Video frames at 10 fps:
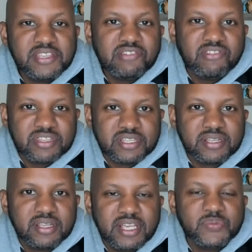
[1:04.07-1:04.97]
a reason.
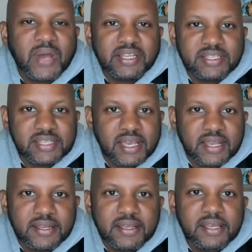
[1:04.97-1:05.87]
It's by design.
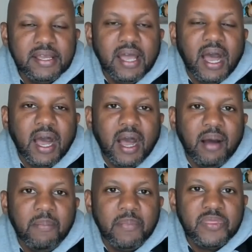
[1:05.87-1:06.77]

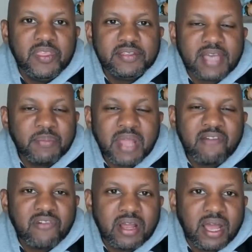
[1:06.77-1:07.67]
This I'm
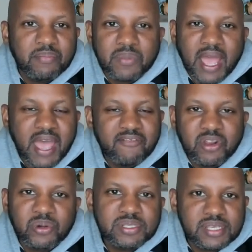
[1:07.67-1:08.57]
not. I have
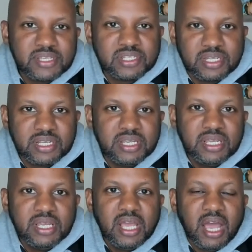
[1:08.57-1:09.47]
no intention
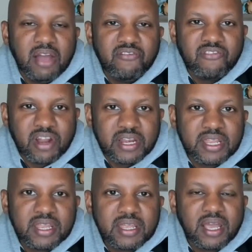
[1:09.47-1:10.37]
of
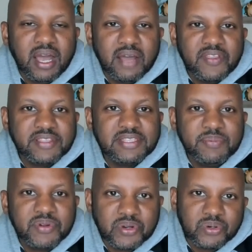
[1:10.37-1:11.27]
running the
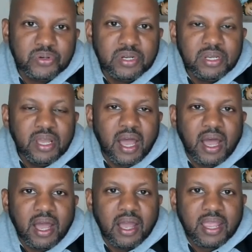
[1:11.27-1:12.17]
typical
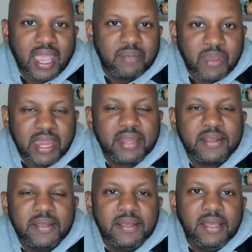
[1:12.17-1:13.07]
campaign.
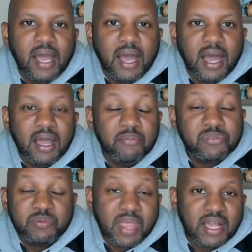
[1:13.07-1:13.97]
And
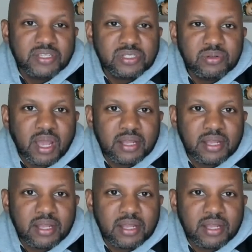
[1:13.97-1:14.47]
to be honest with you,